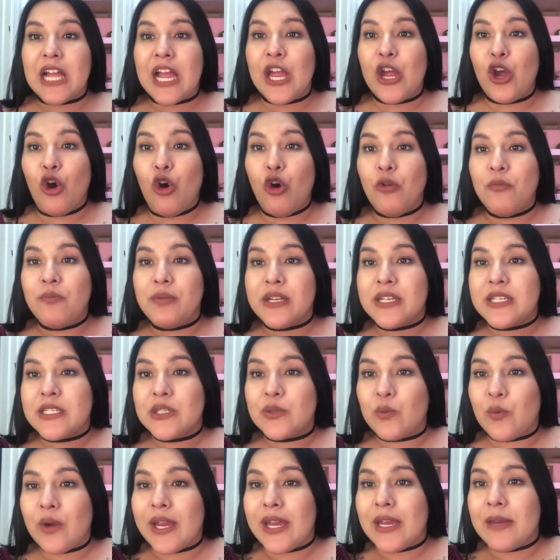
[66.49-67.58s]
I hope
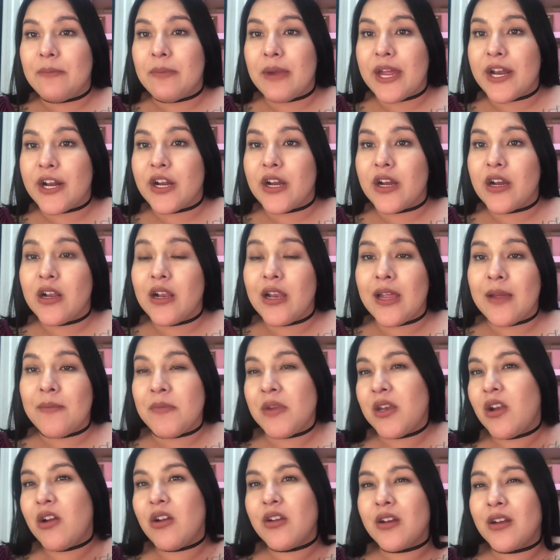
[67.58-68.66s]
it's way better. Let
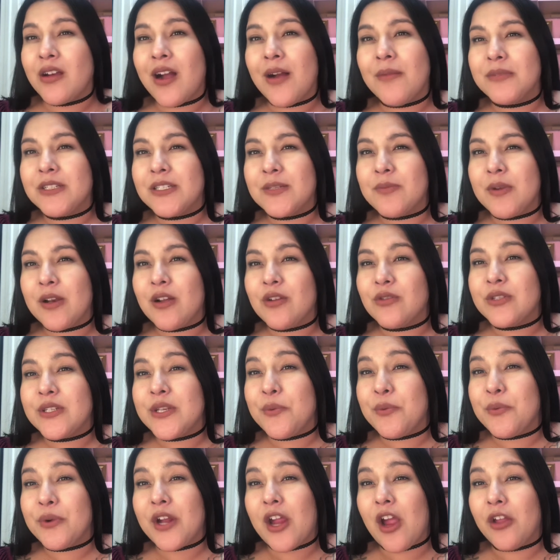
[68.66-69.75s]
me know in the comments below,
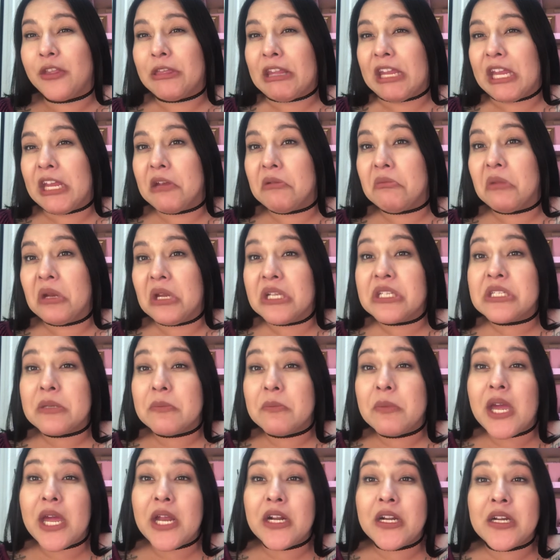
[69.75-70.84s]
see what y'all think. Is it
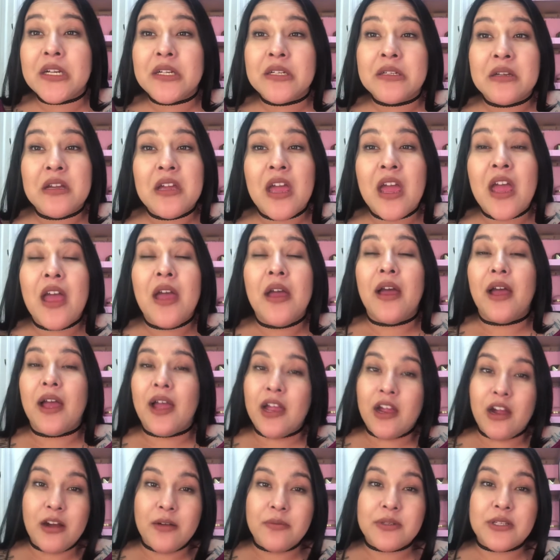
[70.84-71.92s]
better?
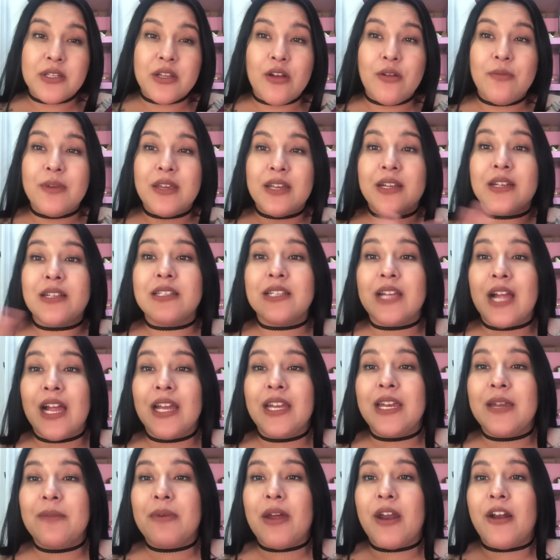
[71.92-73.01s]
I hope so, because I
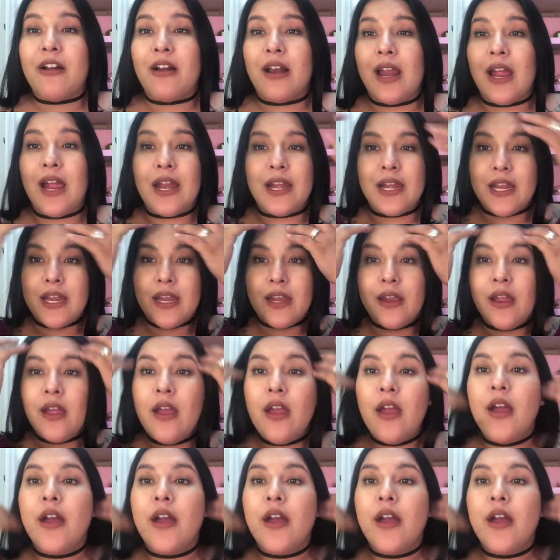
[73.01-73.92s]
need better lighting.